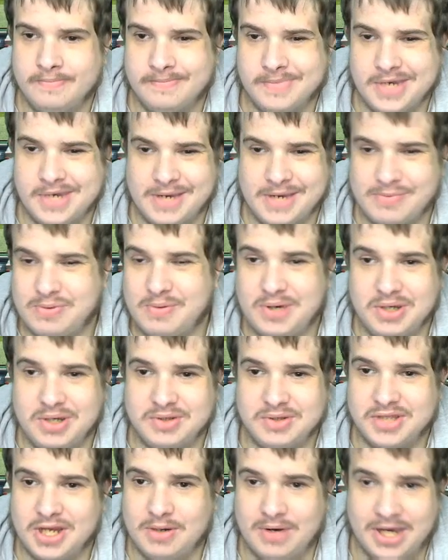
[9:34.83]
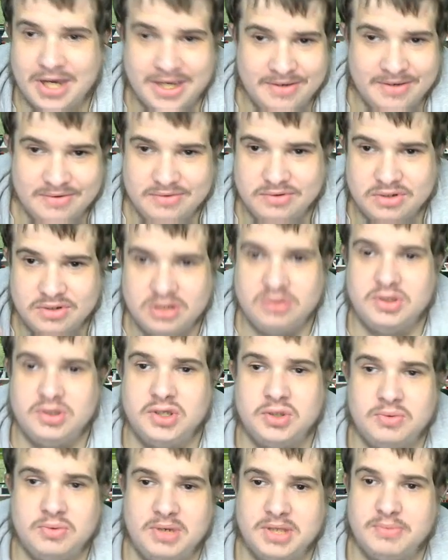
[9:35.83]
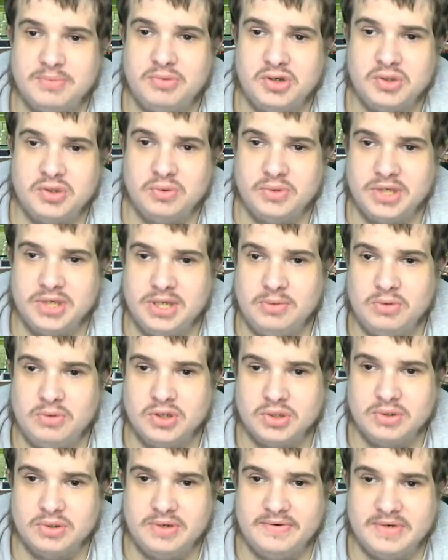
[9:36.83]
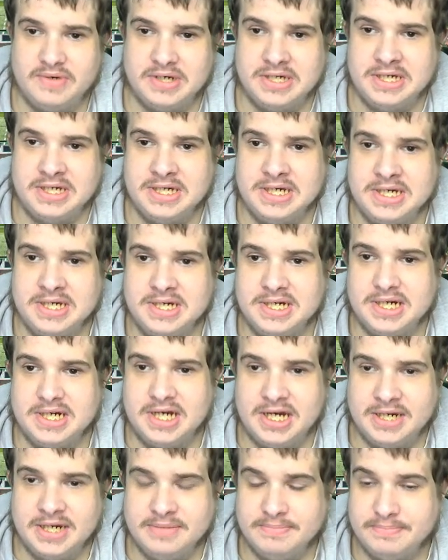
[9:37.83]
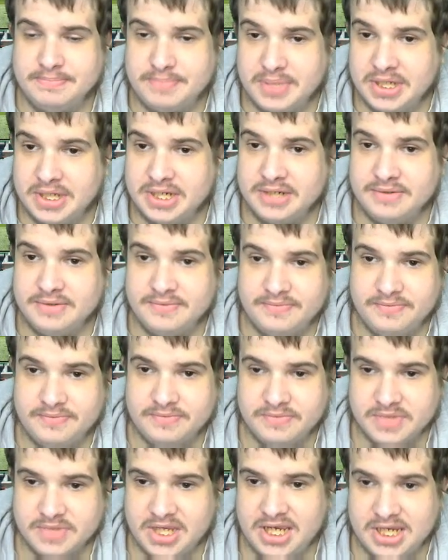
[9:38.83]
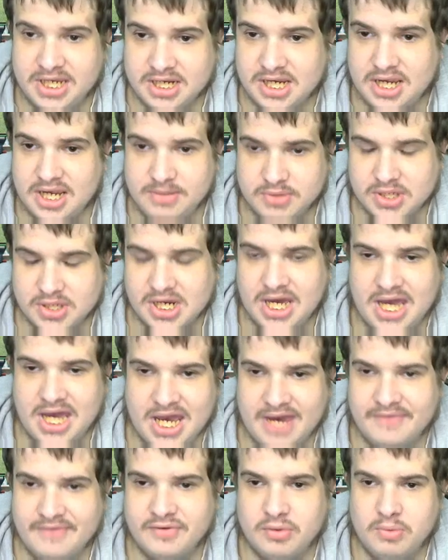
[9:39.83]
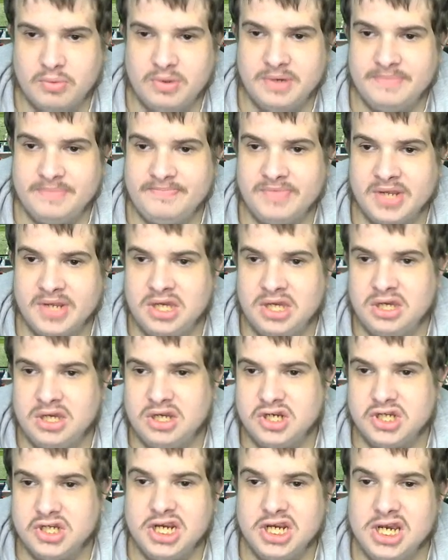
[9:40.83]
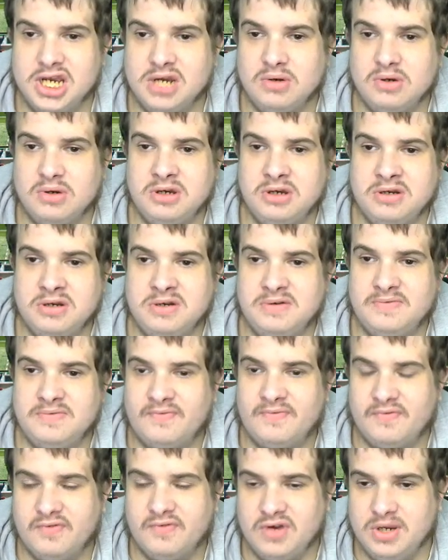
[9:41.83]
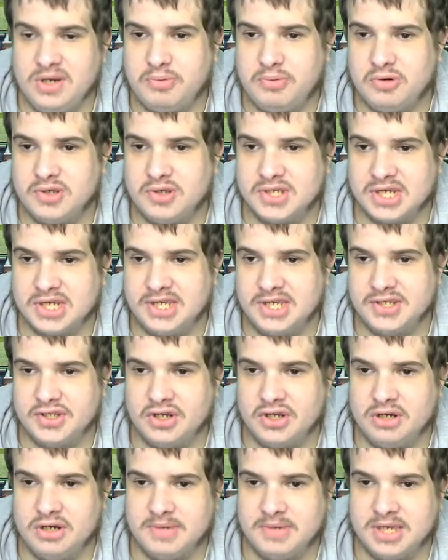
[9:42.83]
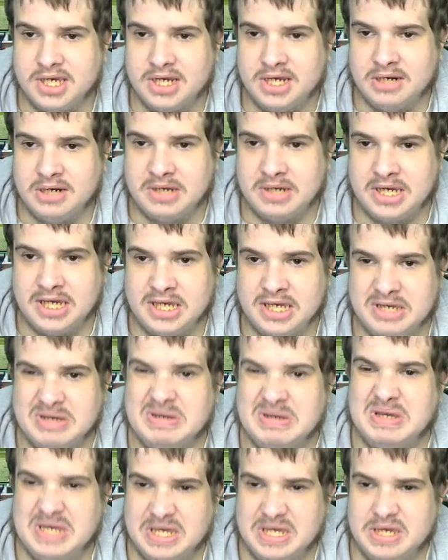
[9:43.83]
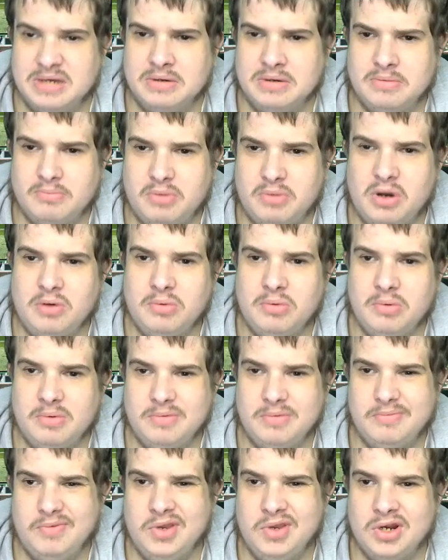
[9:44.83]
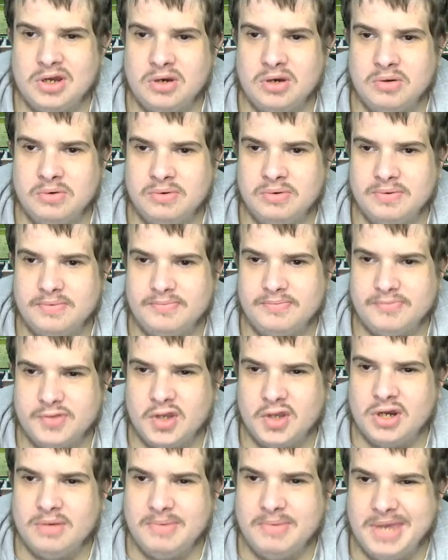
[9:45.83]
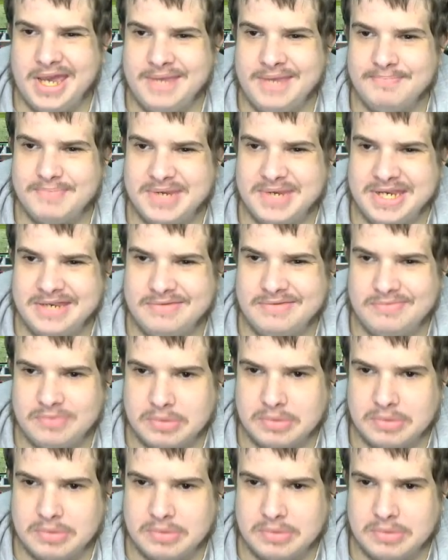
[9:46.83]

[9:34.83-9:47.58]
get promoted that way. No disrespect to Bristol City whatsoever. Um, but their games are going to have to win. Cheltenham, um, three points against Derby County. you know, Derby ain't been,